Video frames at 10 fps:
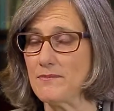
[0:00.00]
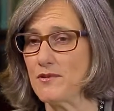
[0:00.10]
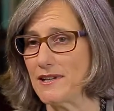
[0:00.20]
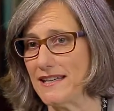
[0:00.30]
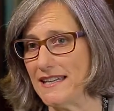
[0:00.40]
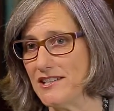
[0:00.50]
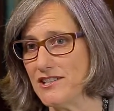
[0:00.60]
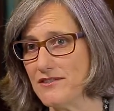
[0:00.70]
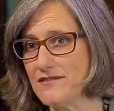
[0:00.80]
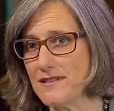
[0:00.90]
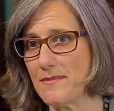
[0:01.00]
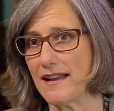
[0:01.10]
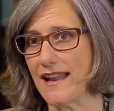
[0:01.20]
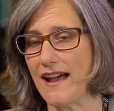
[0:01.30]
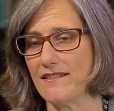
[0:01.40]
important issues
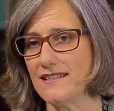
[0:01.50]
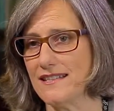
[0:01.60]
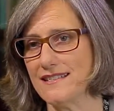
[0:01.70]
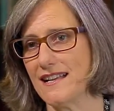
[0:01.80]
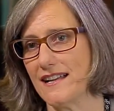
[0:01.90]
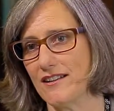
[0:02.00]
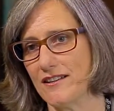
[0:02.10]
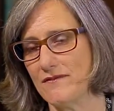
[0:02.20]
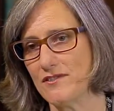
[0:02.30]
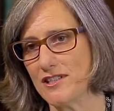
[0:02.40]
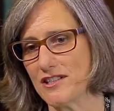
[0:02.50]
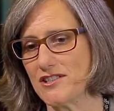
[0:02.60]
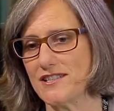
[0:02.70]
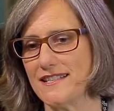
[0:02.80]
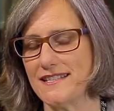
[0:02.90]
about how to design our
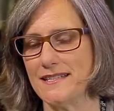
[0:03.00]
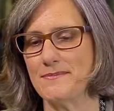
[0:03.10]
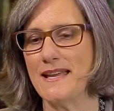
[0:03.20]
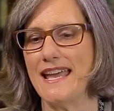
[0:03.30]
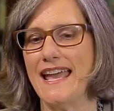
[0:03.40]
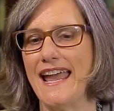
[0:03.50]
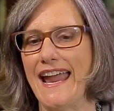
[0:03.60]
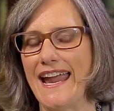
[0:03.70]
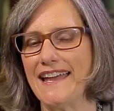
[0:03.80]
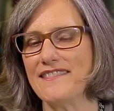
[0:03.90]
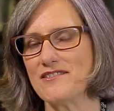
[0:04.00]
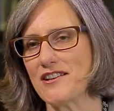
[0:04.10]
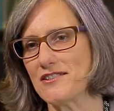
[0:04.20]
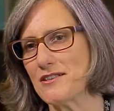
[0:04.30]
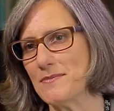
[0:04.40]
infrastructure system. And
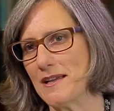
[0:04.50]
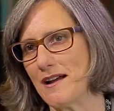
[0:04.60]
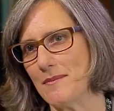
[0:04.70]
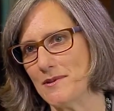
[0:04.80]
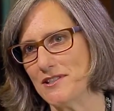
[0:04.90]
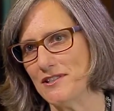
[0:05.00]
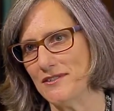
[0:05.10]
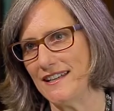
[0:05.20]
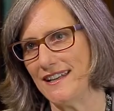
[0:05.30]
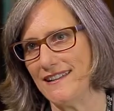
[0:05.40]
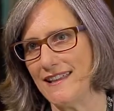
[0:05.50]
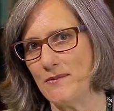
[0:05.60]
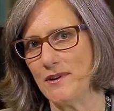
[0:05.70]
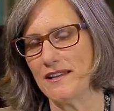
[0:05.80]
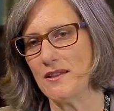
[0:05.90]
there's also a big opportunity
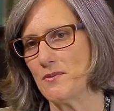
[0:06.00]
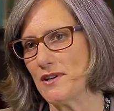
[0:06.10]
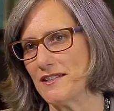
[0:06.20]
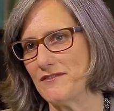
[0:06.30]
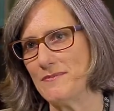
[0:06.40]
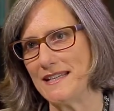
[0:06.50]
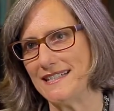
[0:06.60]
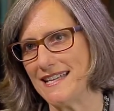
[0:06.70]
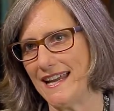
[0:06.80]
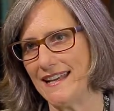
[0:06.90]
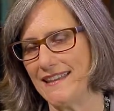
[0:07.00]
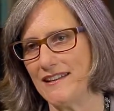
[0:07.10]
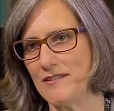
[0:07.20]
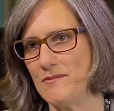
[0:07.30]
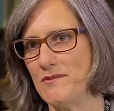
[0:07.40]
that we're in the world of big data.
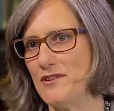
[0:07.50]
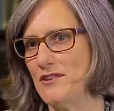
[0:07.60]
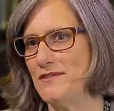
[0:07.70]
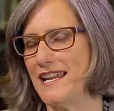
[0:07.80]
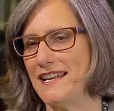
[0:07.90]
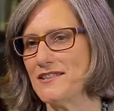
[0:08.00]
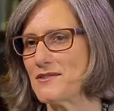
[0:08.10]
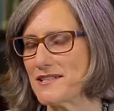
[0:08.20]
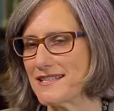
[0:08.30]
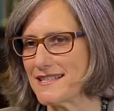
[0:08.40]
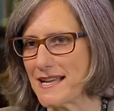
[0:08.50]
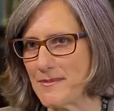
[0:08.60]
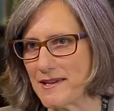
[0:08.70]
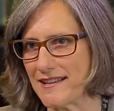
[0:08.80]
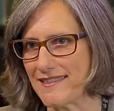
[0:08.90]
There are new data sources
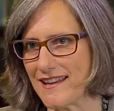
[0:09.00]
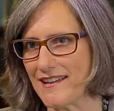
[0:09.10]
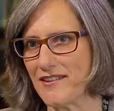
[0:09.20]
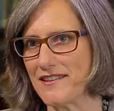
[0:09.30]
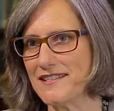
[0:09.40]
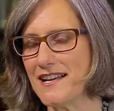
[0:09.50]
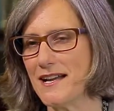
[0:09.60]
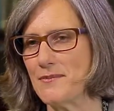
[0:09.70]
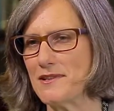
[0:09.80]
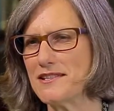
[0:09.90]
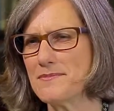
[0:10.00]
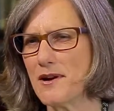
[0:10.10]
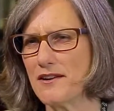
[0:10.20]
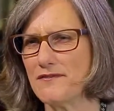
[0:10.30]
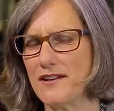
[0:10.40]
coming online all the time with
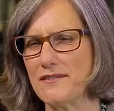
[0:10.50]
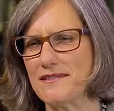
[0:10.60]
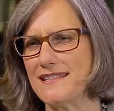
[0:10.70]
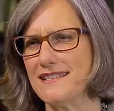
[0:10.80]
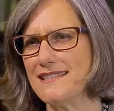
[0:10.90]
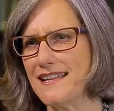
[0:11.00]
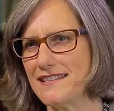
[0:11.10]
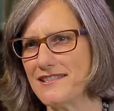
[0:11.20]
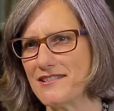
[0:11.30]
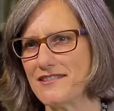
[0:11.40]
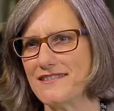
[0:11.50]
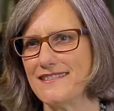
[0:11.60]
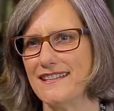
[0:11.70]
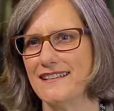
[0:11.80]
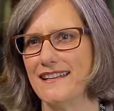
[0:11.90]
smartphones and
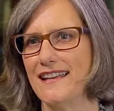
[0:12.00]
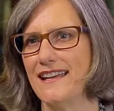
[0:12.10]
sensors and